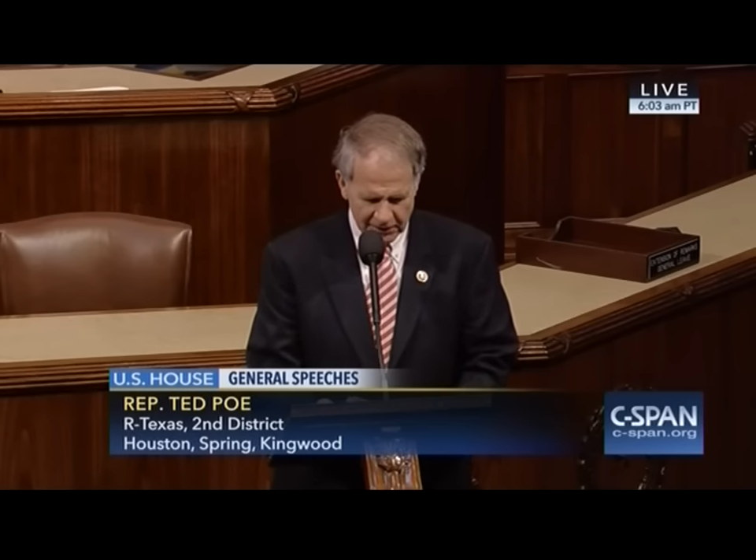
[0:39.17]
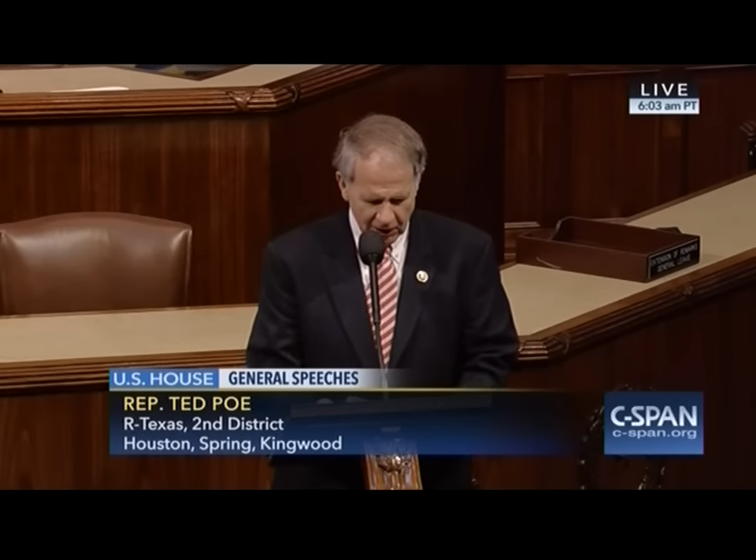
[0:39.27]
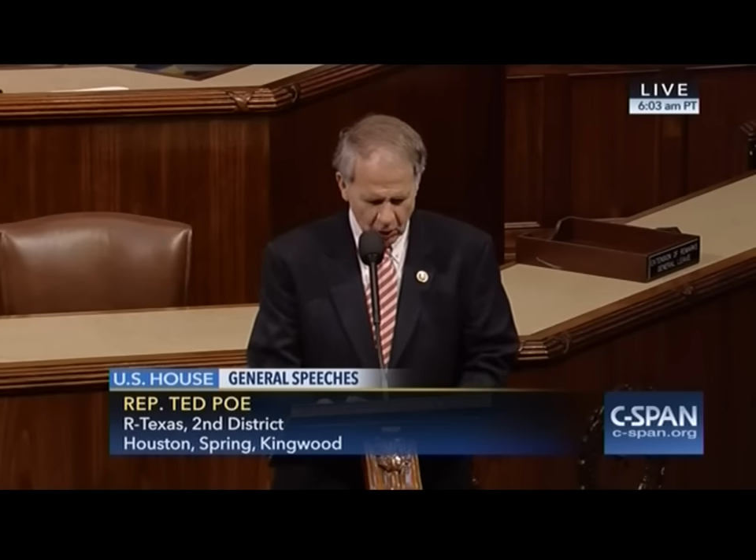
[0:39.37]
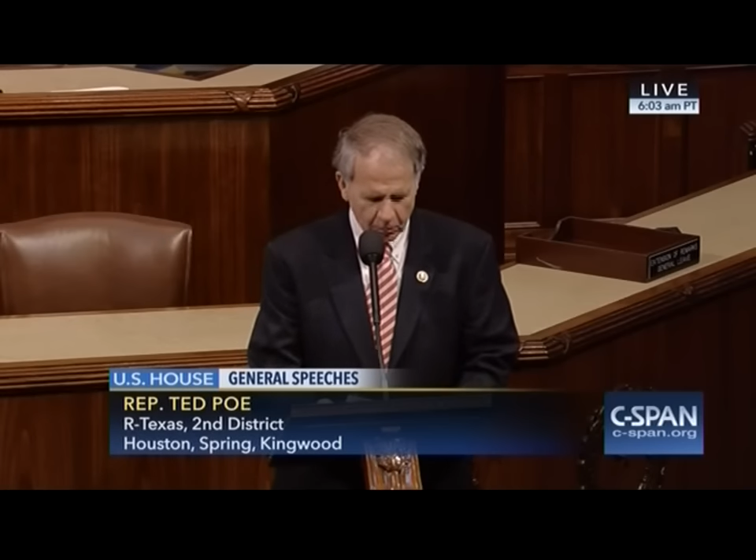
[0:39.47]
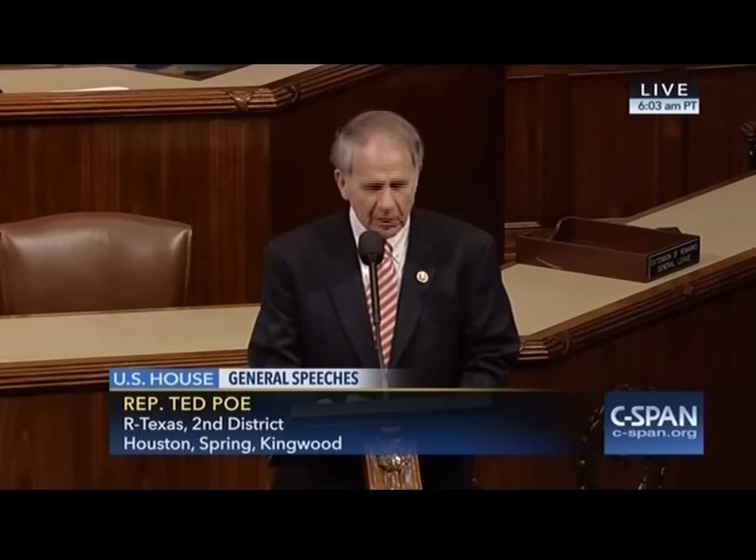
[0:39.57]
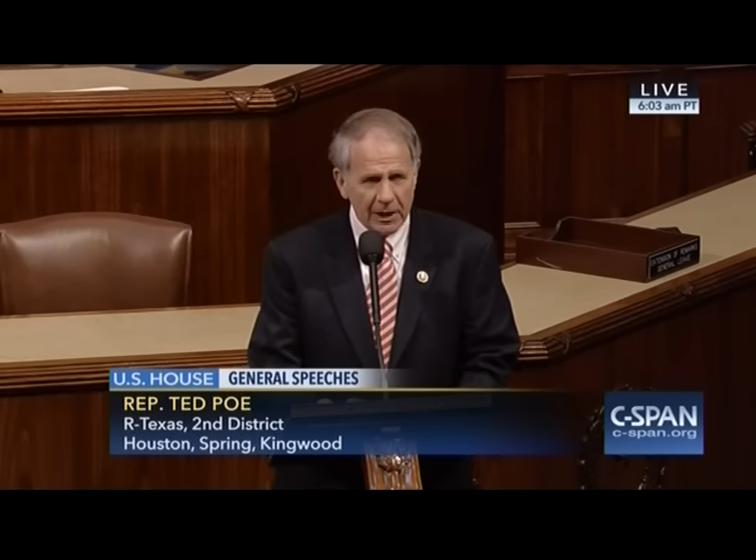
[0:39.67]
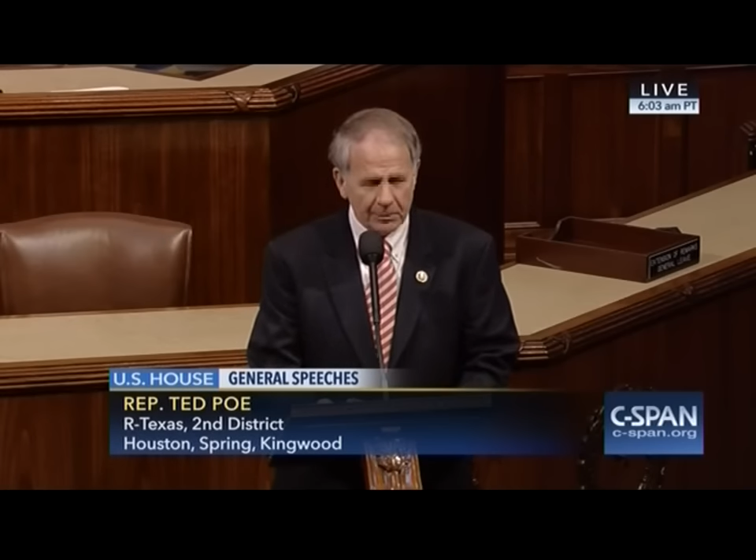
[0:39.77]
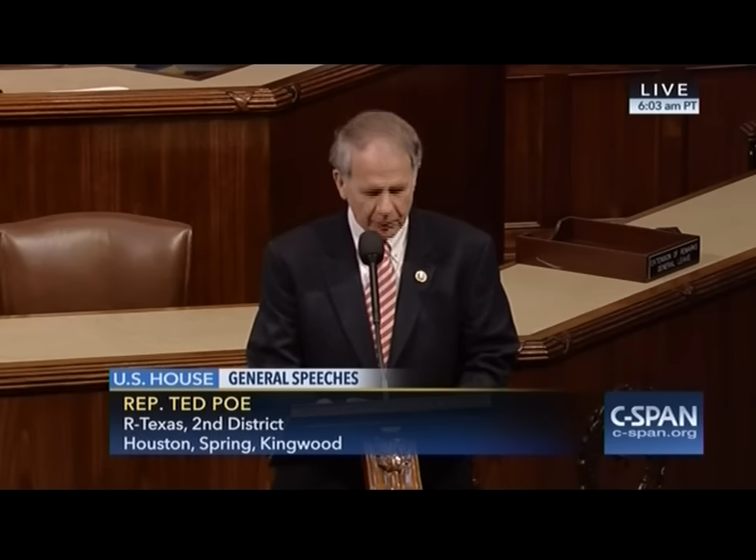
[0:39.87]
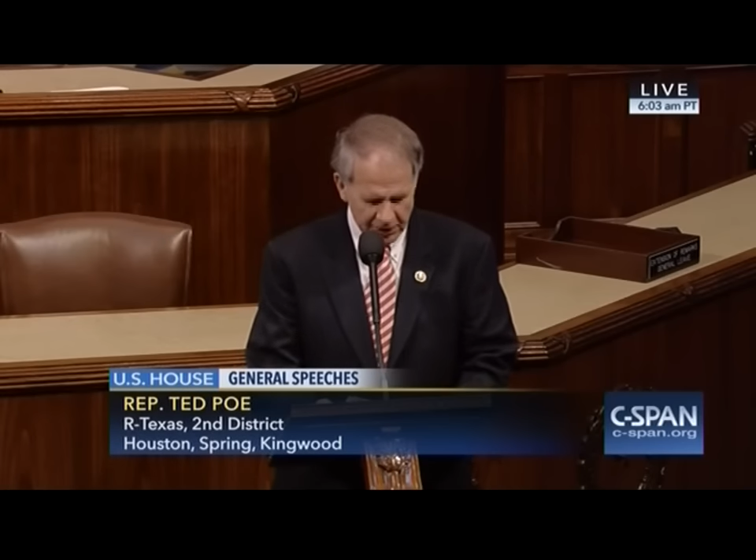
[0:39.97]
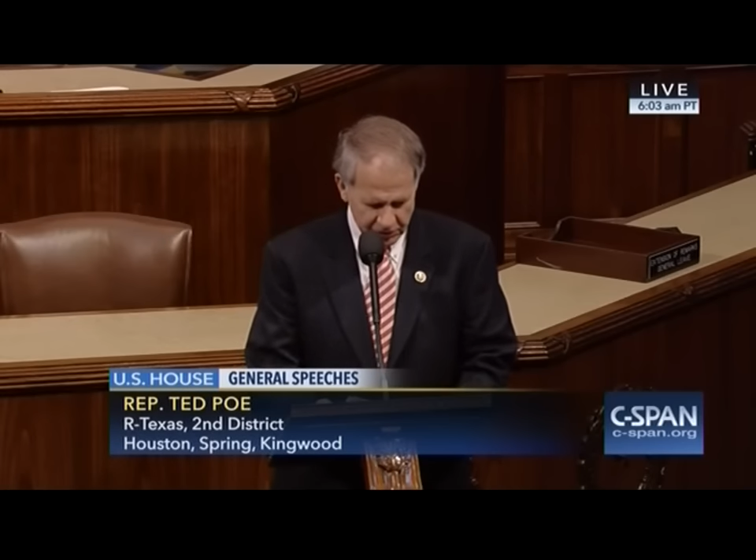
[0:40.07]
low blood
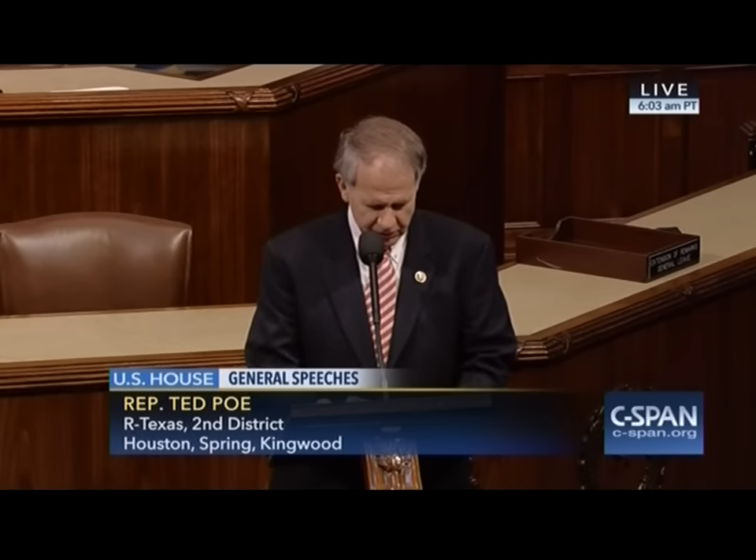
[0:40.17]
pressure,